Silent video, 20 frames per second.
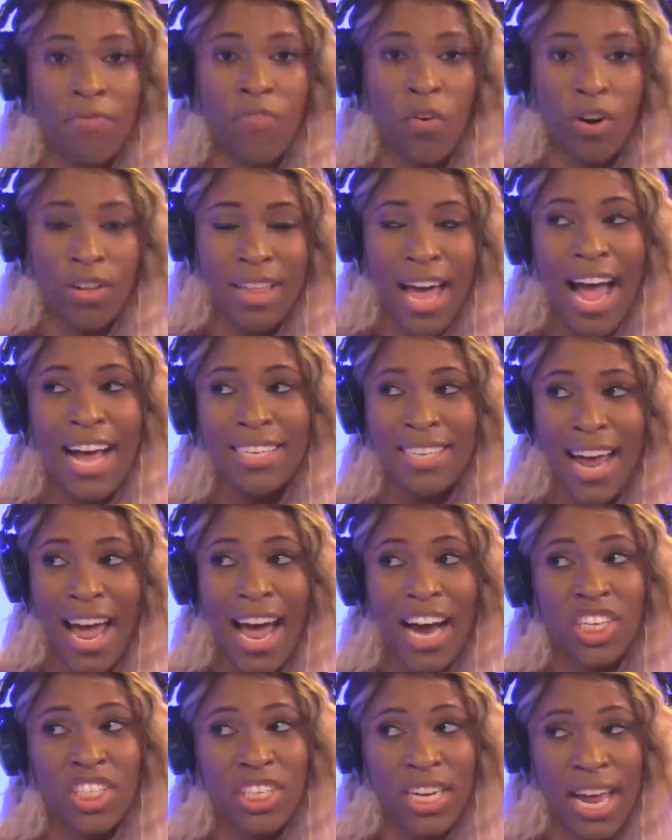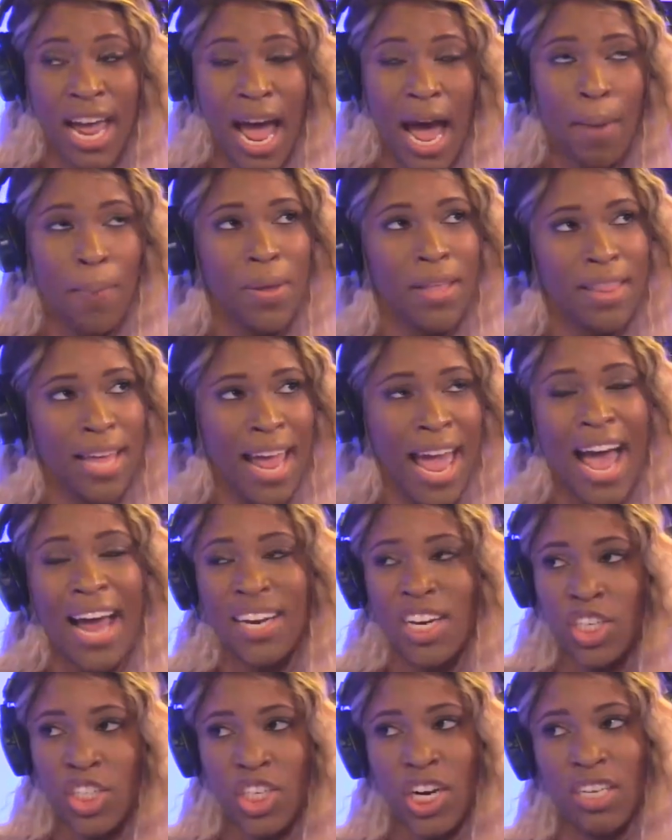for that to actually happen, they
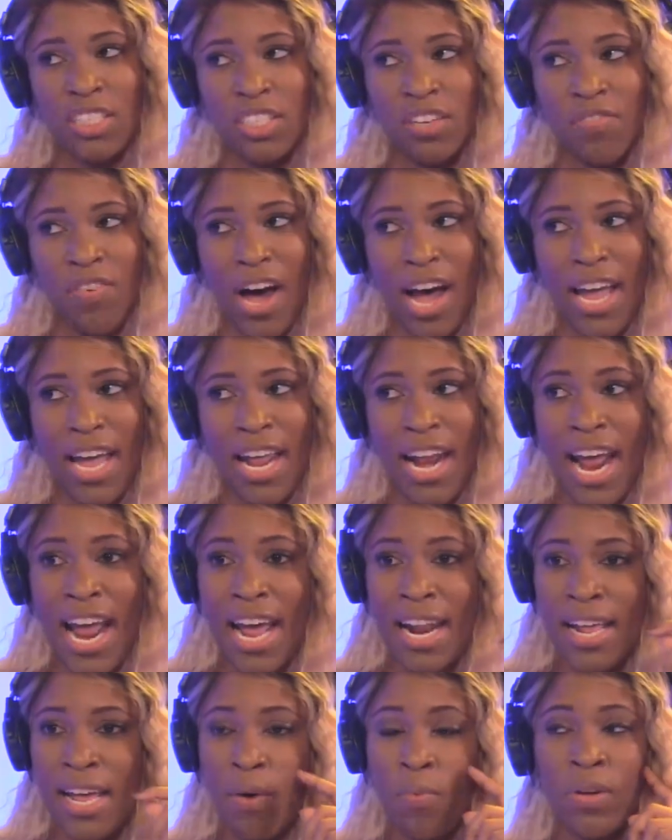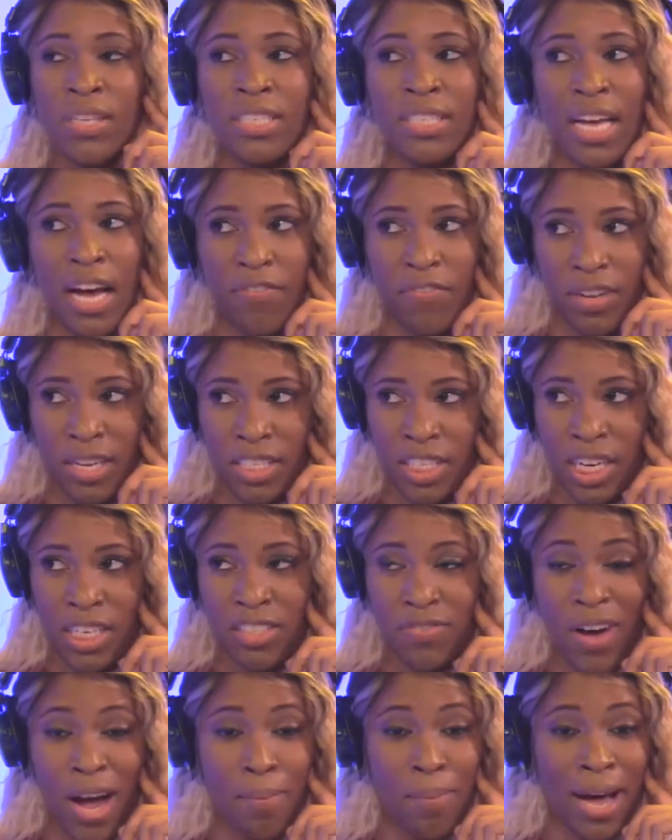had to justify it, and it was definitely
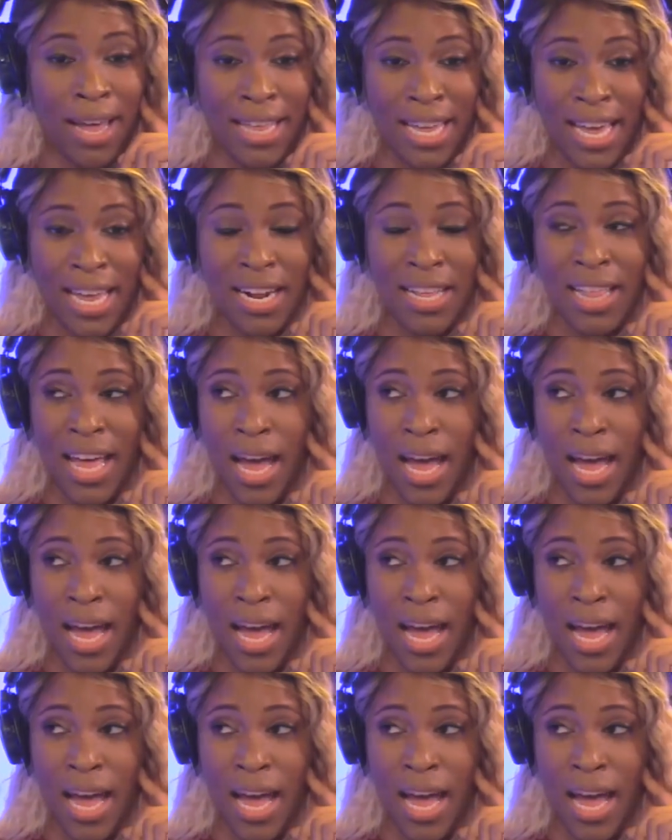justified. By the end of the